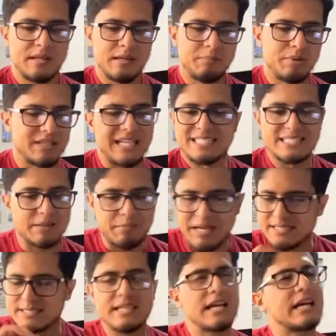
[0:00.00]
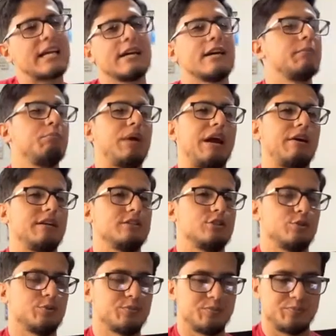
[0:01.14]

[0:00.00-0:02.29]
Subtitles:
But that's the best thing I can compare it to.